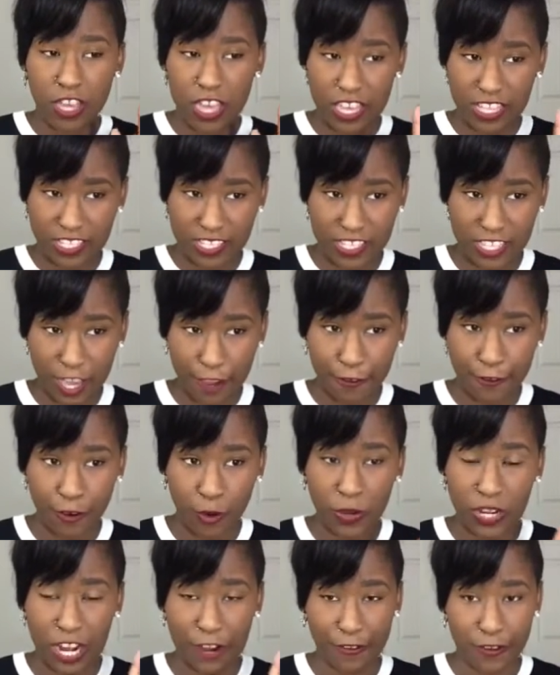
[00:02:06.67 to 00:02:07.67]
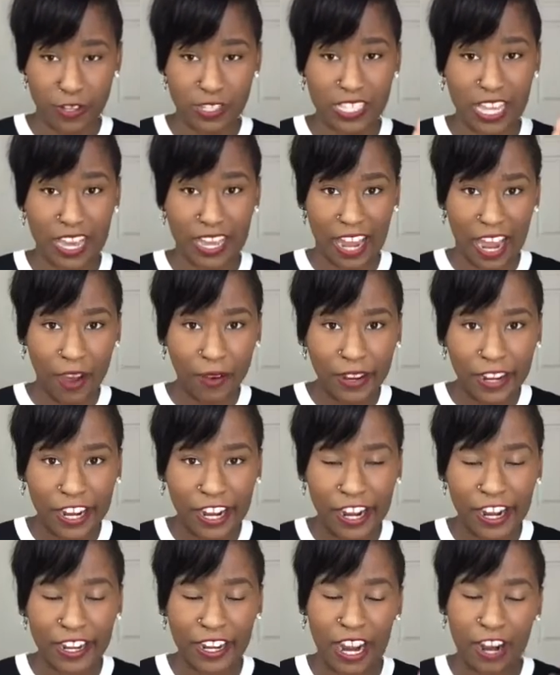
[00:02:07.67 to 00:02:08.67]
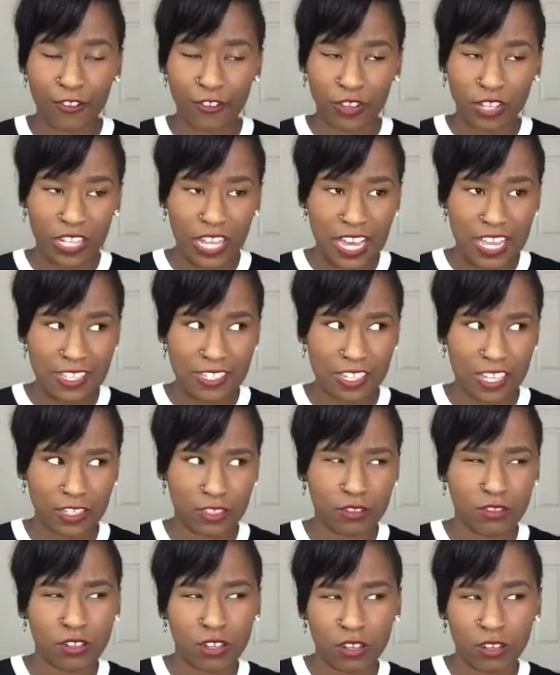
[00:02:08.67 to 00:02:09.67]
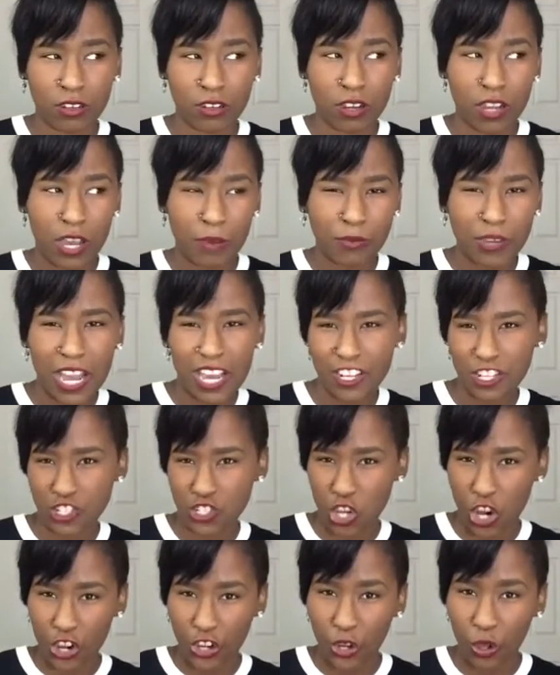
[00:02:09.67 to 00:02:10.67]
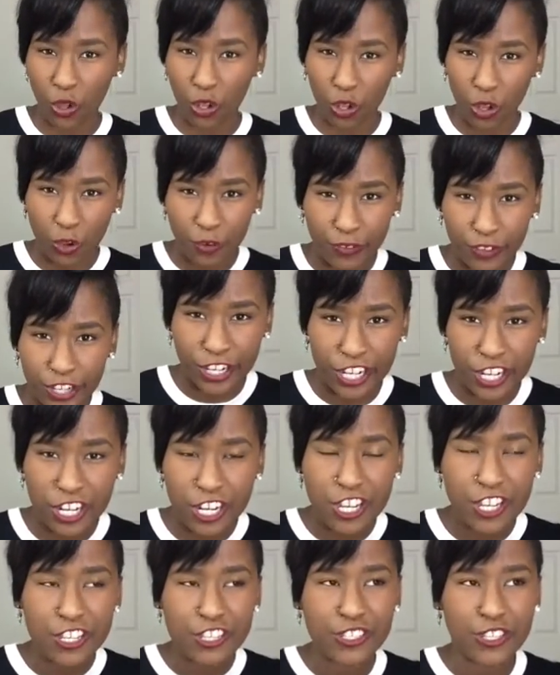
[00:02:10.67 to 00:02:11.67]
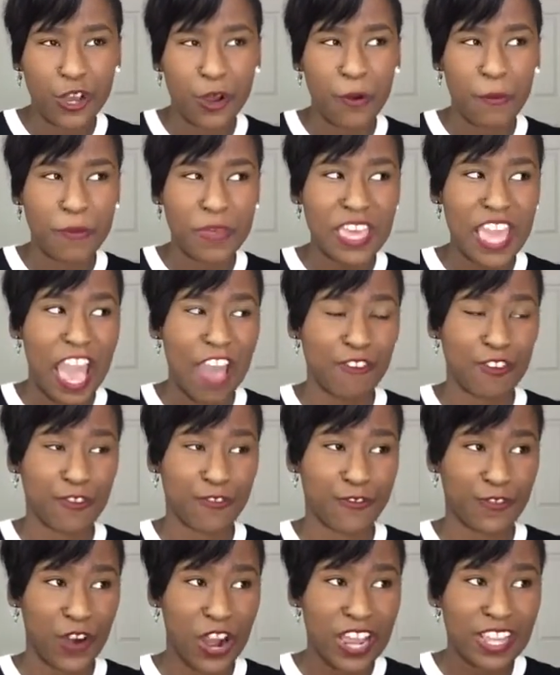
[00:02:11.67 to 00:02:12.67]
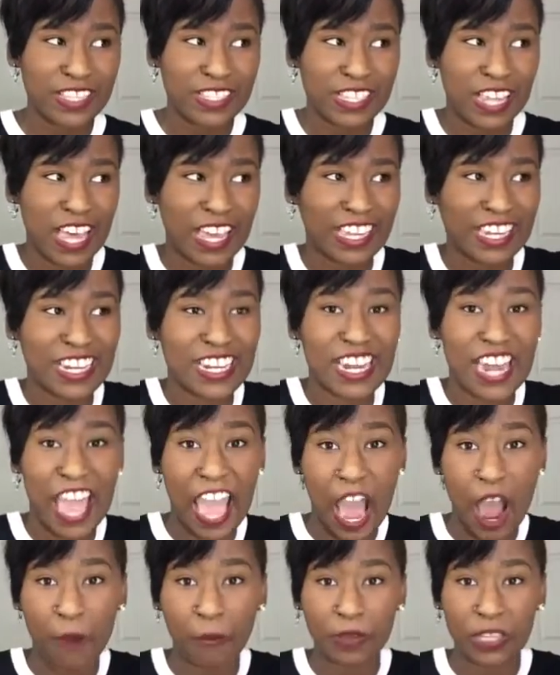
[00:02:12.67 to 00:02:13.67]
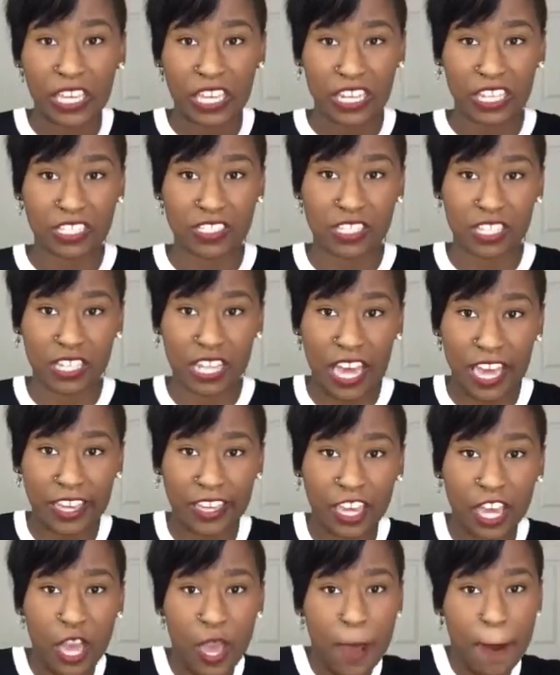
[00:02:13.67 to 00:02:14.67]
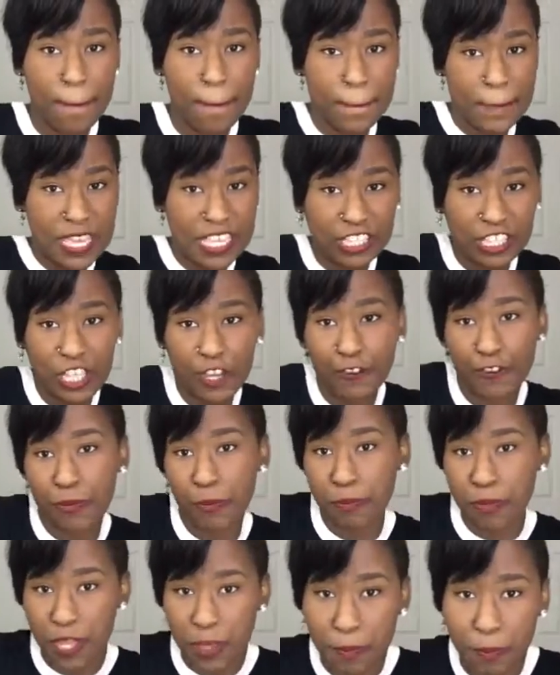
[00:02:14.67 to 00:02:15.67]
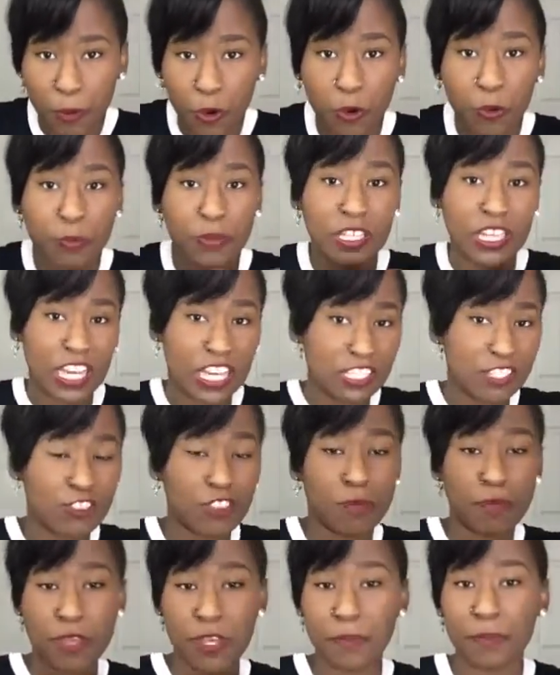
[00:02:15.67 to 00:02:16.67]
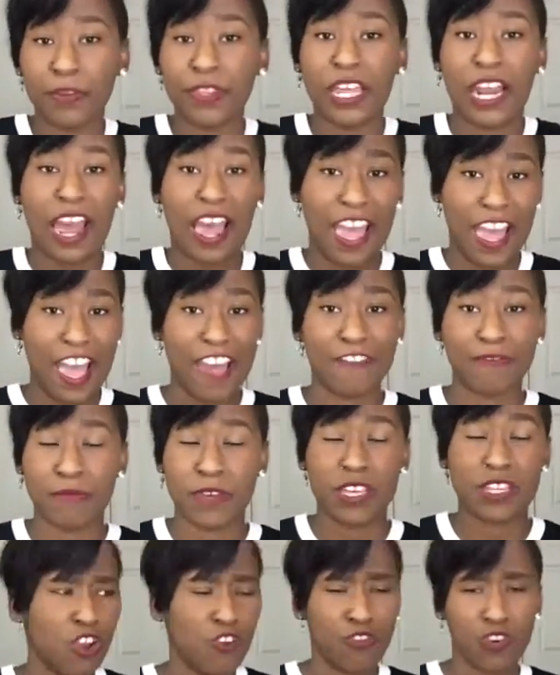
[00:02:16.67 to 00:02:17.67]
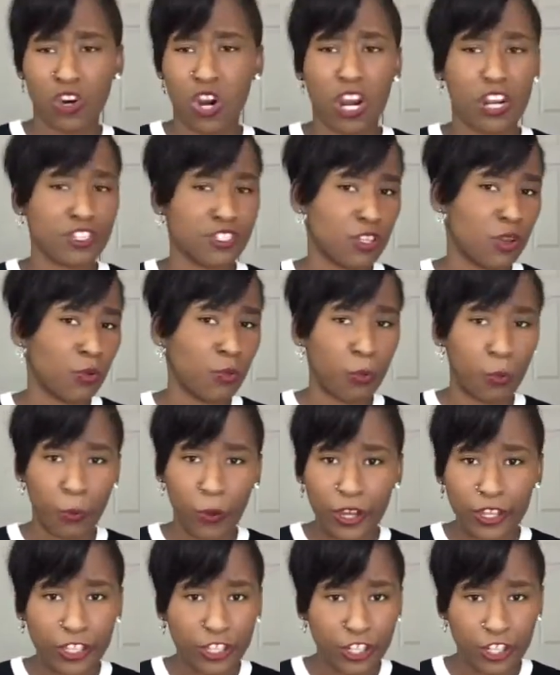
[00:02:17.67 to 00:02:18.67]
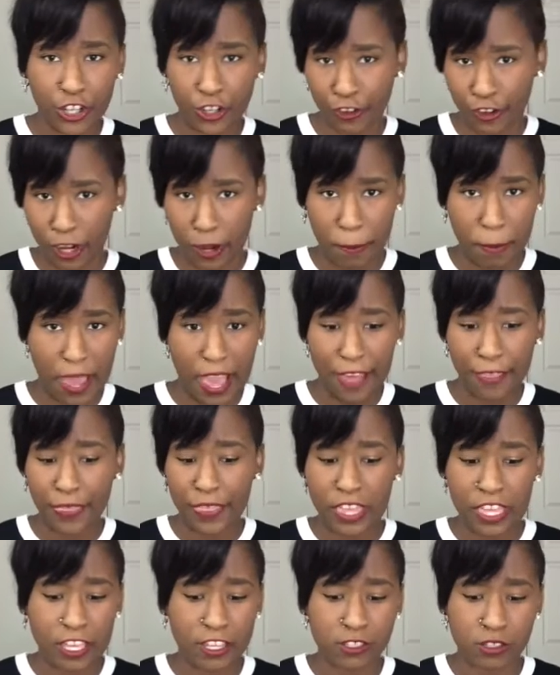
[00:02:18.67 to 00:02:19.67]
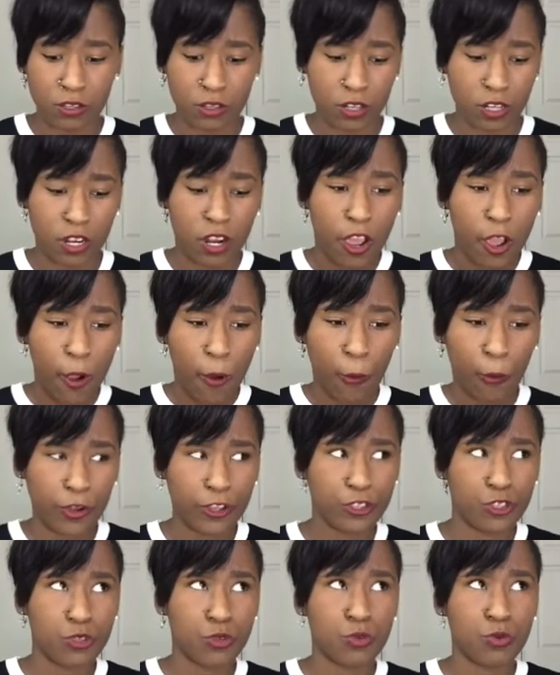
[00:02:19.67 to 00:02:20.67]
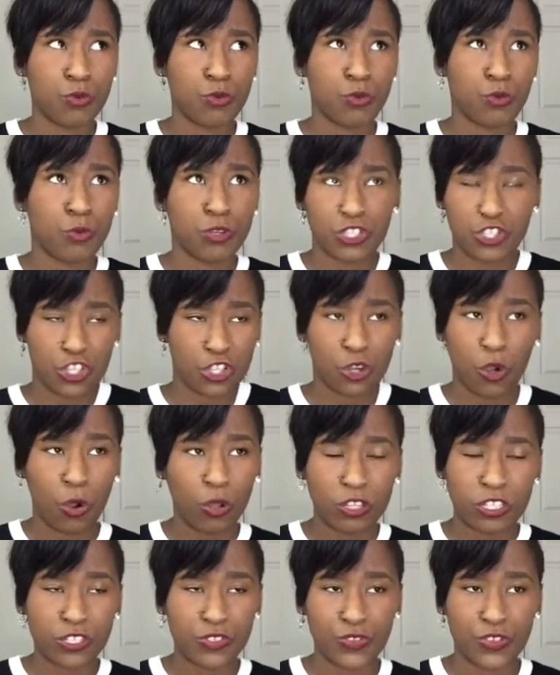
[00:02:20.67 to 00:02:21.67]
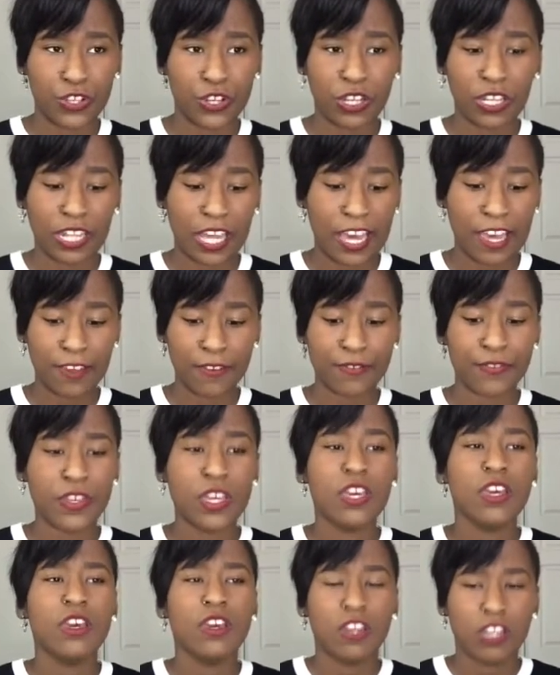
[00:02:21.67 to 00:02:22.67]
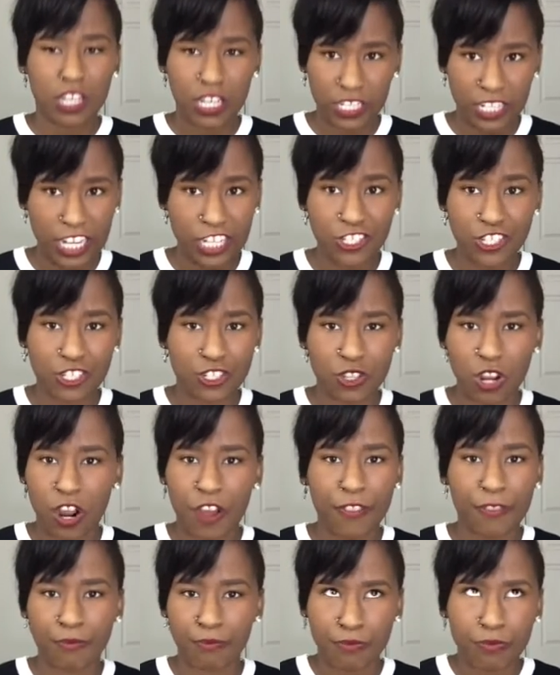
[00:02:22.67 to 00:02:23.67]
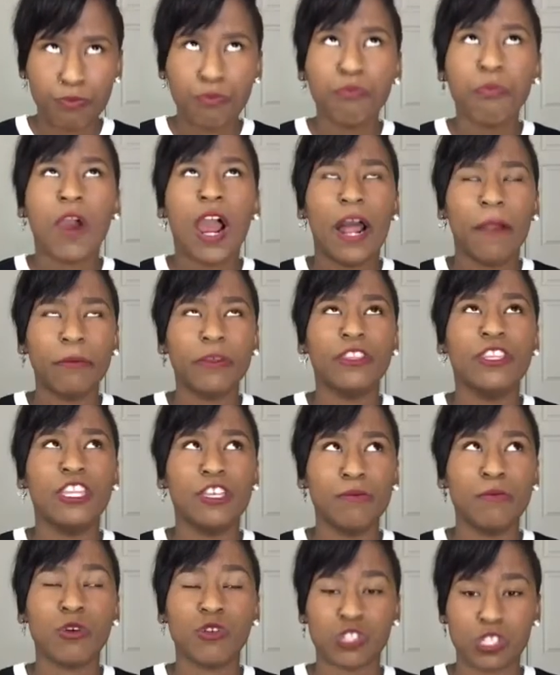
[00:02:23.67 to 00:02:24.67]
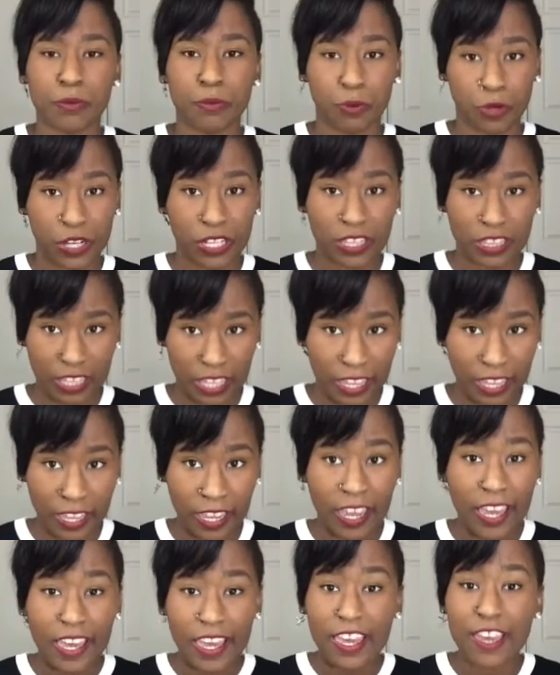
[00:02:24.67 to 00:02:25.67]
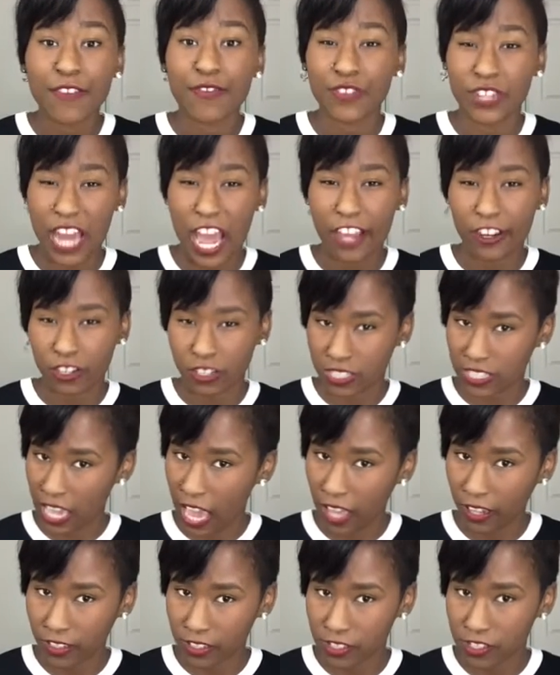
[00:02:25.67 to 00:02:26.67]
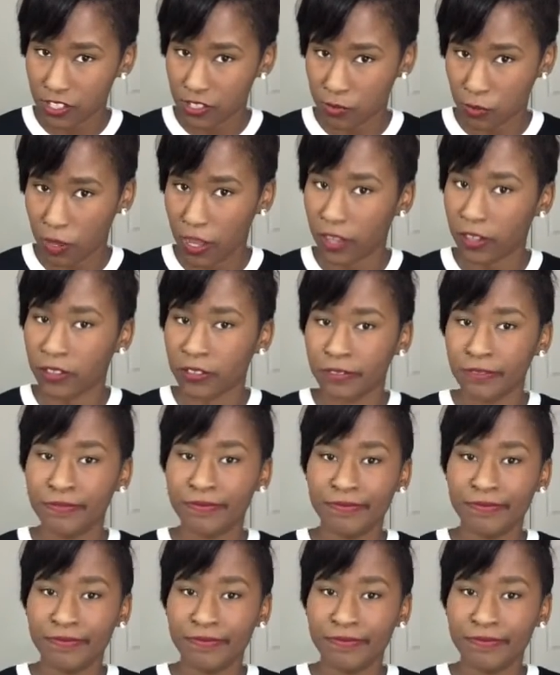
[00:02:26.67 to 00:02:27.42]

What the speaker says: Except for when I first got out here and I realized, like, you know, kind of starting all over. So me having friends, like, now I'm getting to like meet different people because of the people that I have met. Regardless of what your career path is or what your goal is for your life, connections are probably the most important thing, if not your talents as well.